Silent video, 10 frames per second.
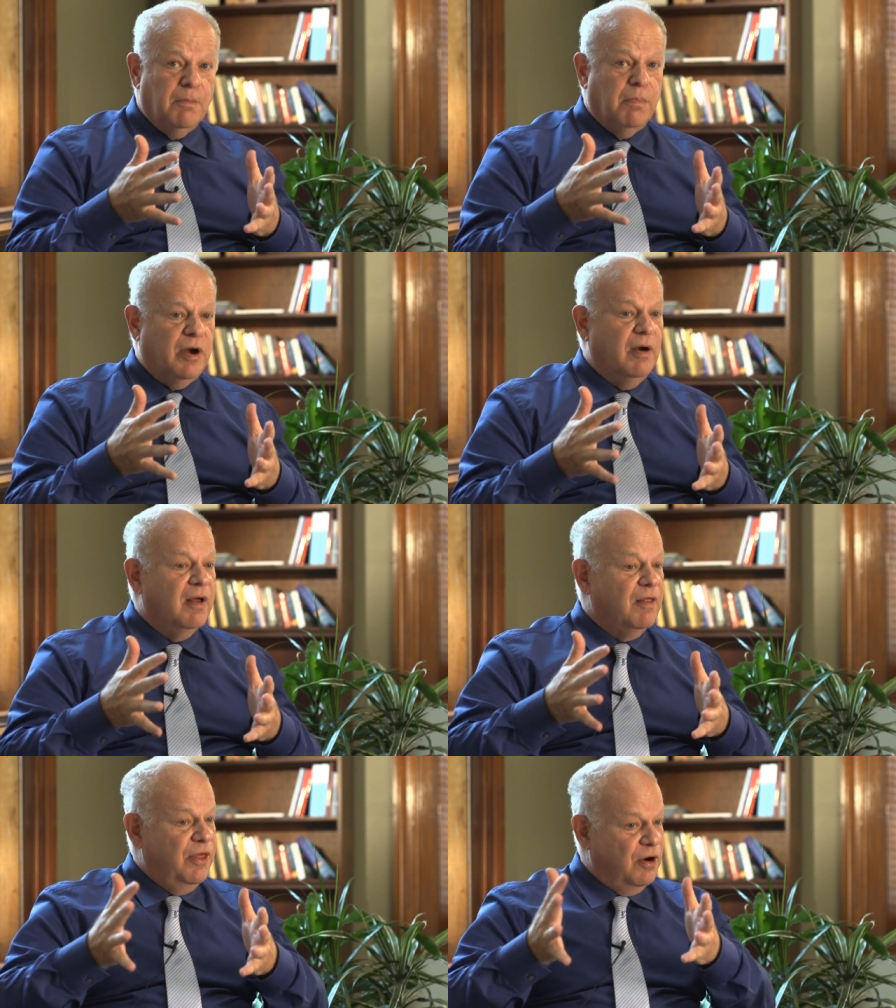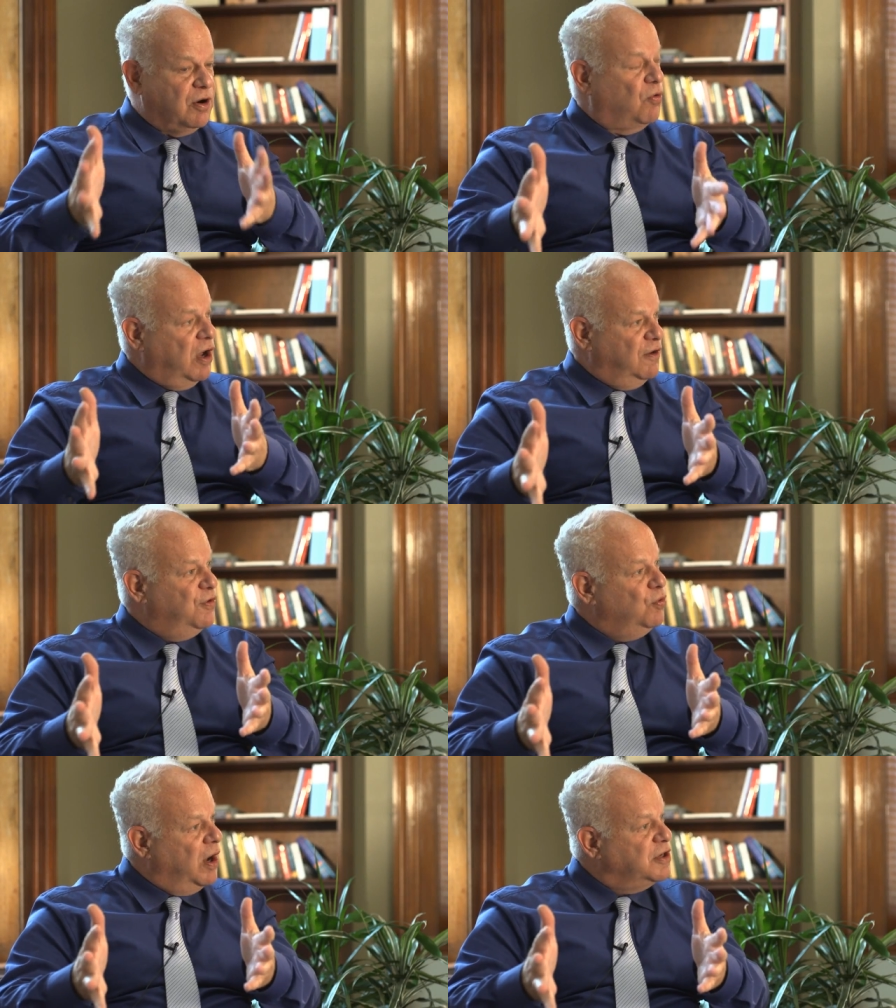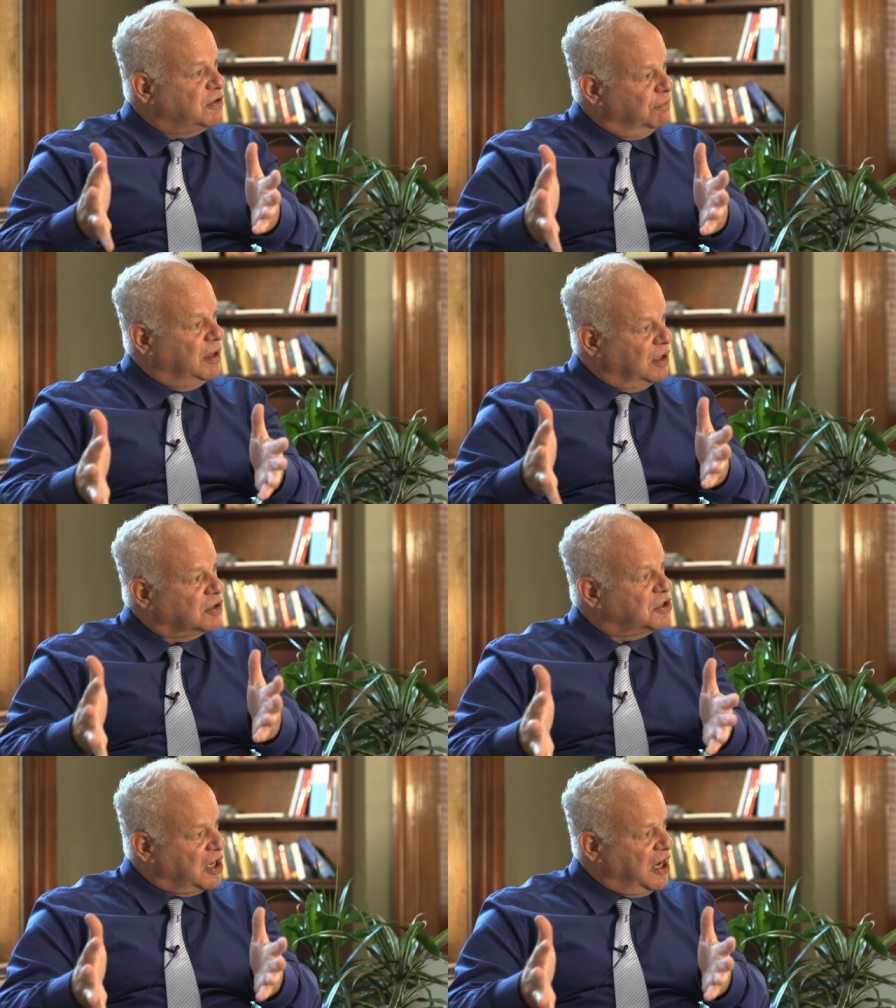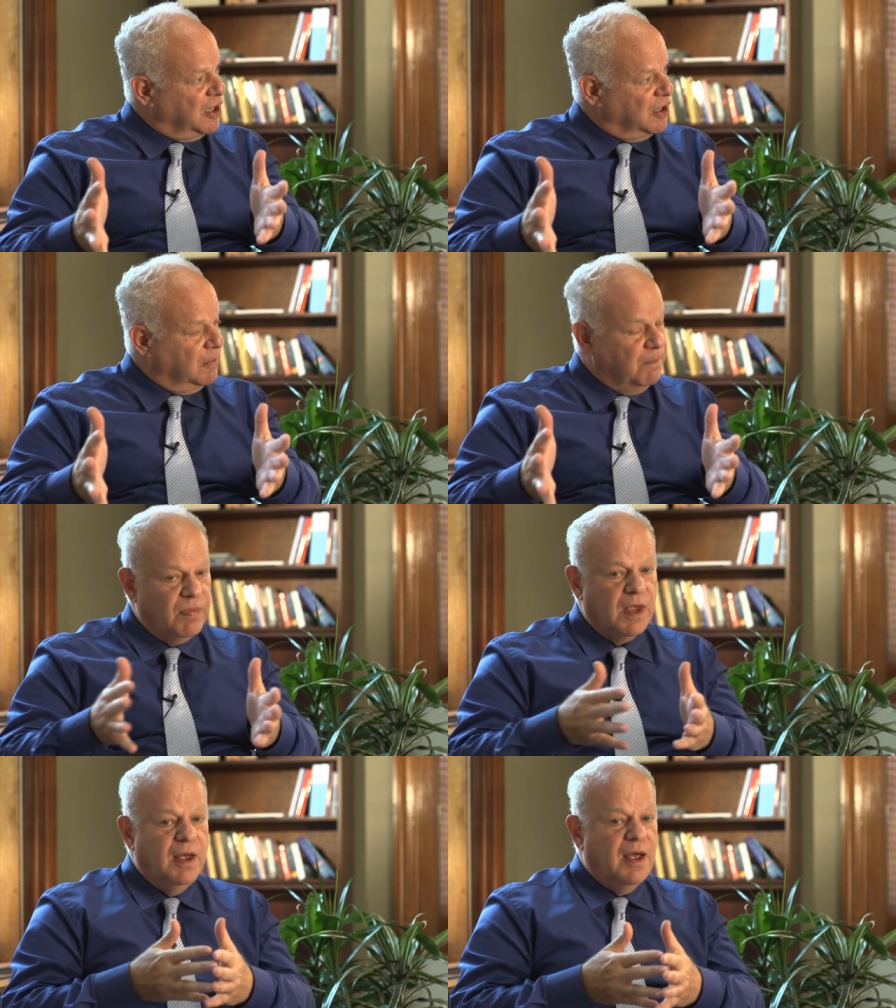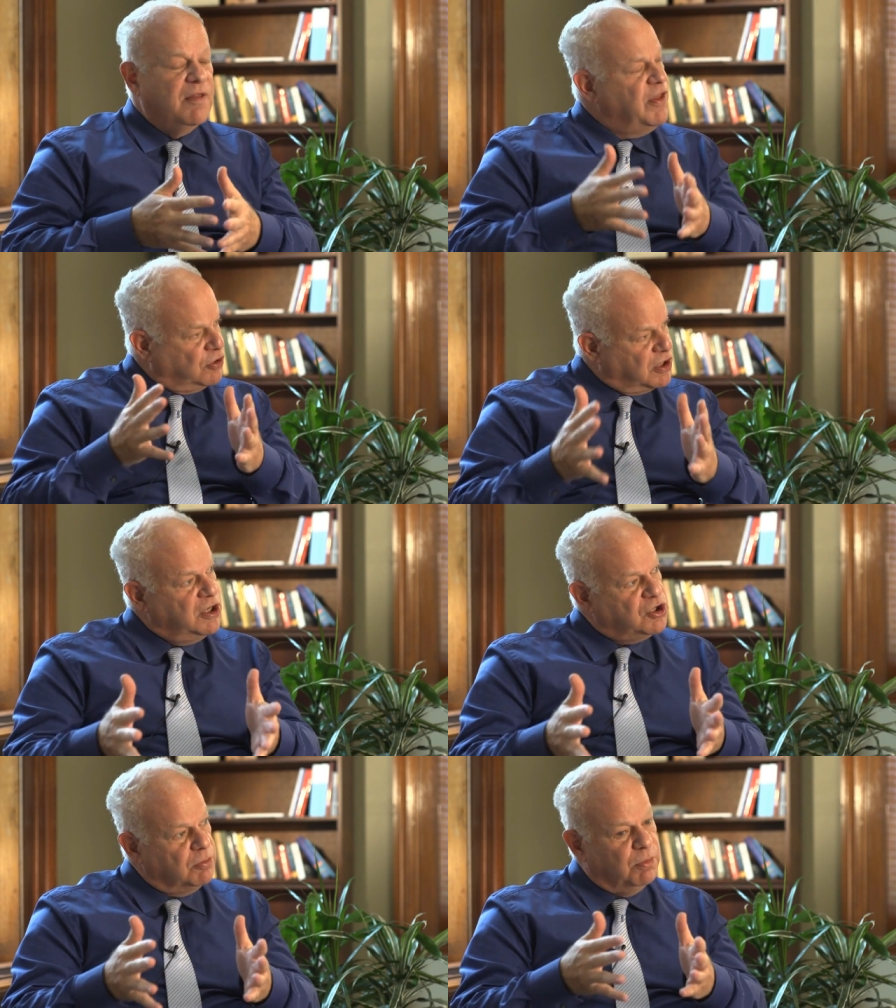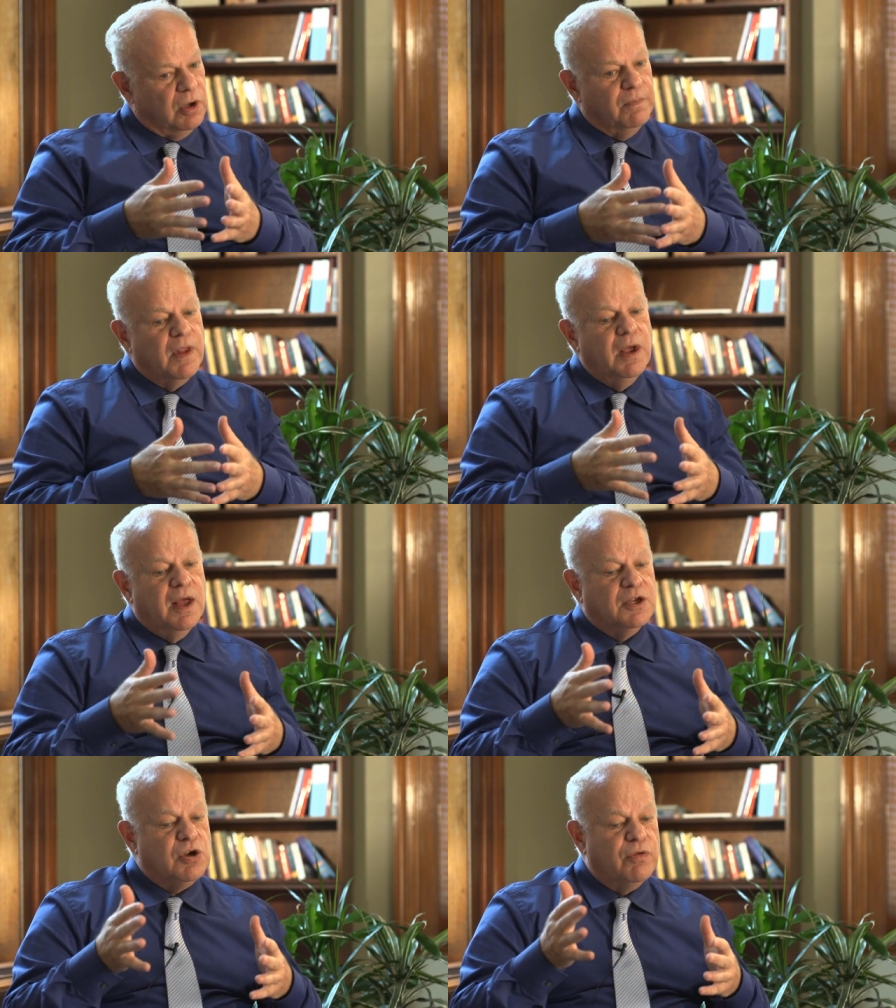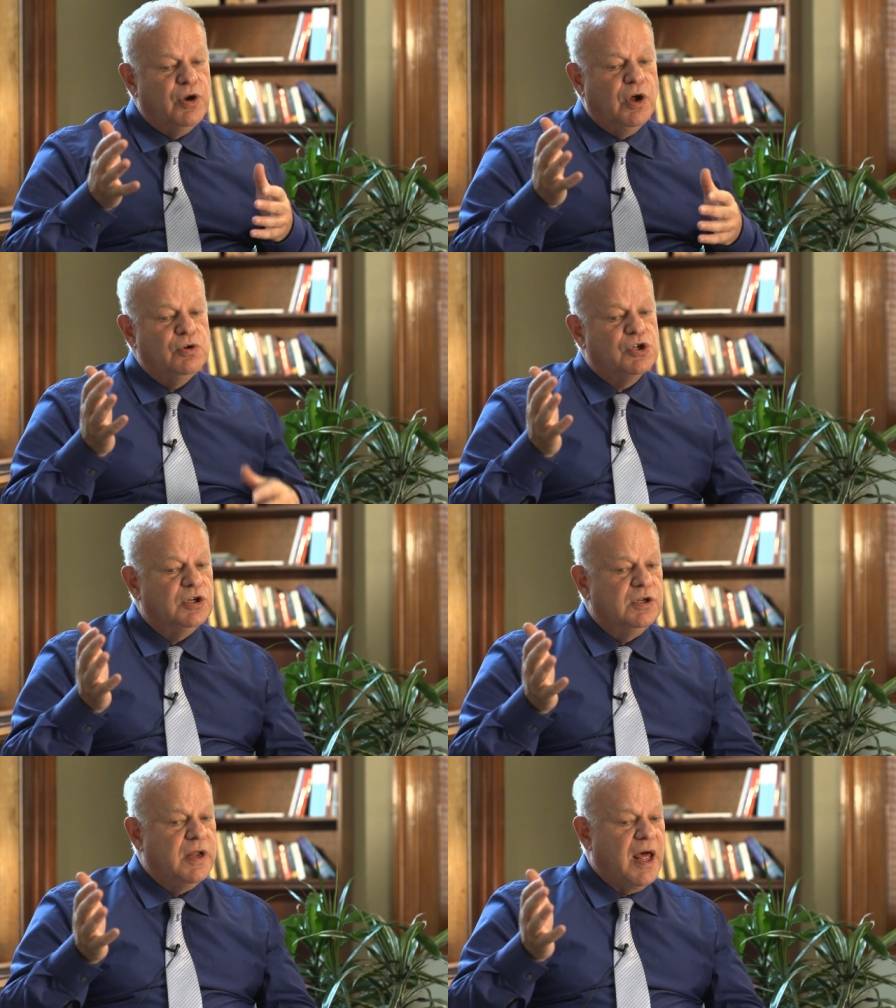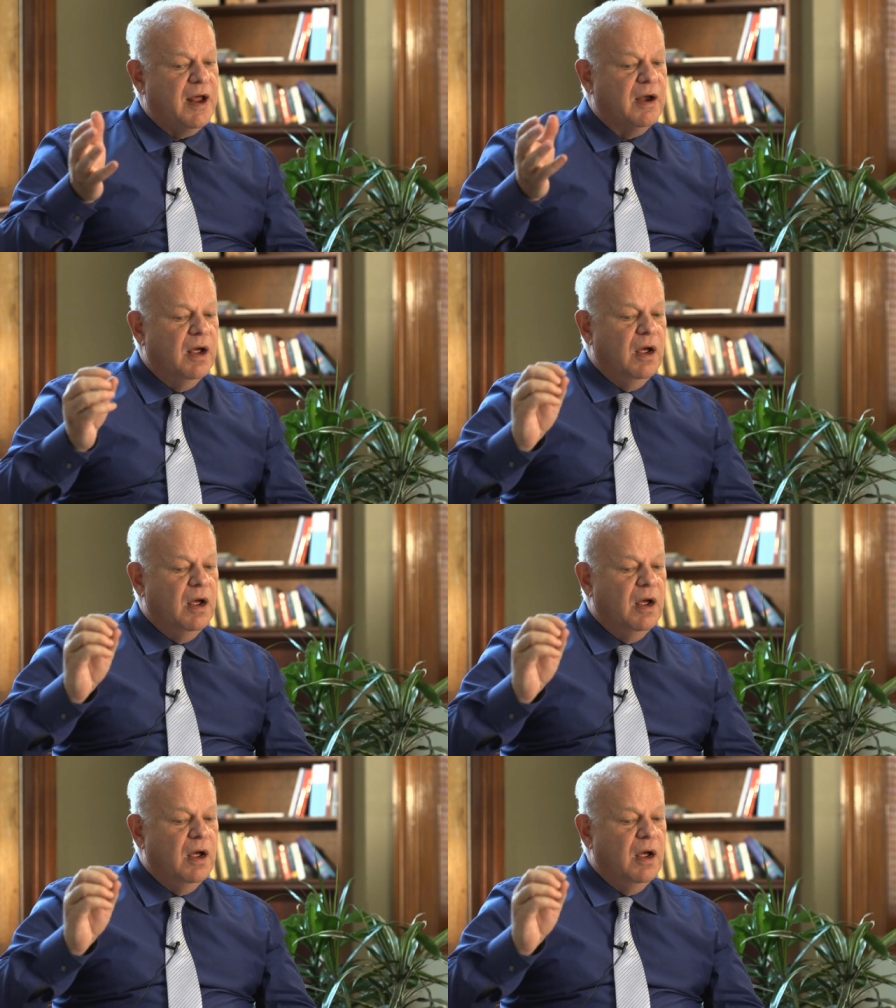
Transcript: But there are quite a few ways of being sane, and they're teachable. And so the notion that